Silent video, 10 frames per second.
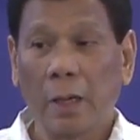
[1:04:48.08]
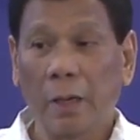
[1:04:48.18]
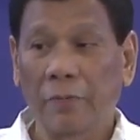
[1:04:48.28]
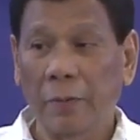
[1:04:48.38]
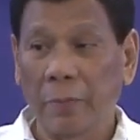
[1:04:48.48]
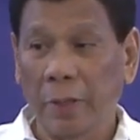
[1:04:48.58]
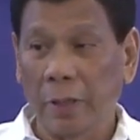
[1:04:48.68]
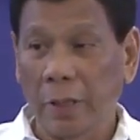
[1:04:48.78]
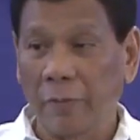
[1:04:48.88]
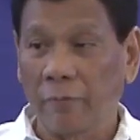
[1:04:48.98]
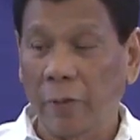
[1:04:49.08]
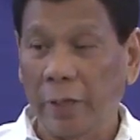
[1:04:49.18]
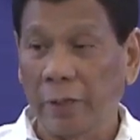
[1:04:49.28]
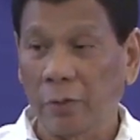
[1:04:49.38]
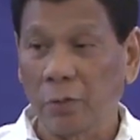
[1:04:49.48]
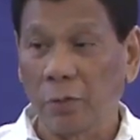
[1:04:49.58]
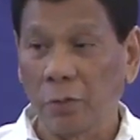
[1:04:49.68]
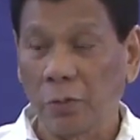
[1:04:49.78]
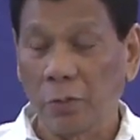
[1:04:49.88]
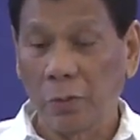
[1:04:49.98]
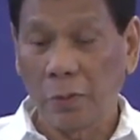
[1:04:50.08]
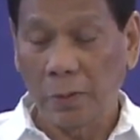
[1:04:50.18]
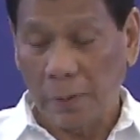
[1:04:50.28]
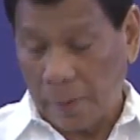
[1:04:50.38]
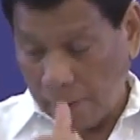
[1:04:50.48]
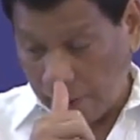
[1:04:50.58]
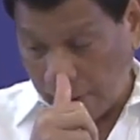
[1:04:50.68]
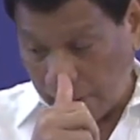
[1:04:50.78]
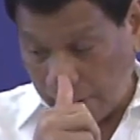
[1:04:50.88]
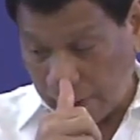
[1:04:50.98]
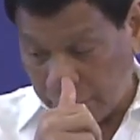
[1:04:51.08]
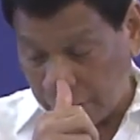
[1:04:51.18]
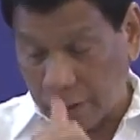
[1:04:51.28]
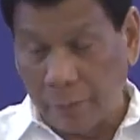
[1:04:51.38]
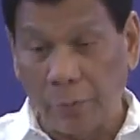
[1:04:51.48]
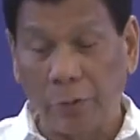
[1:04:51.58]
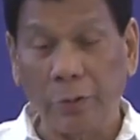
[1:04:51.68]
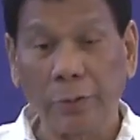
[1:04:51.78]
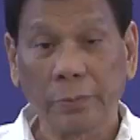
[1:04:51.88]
From here, I am flying to Singapore.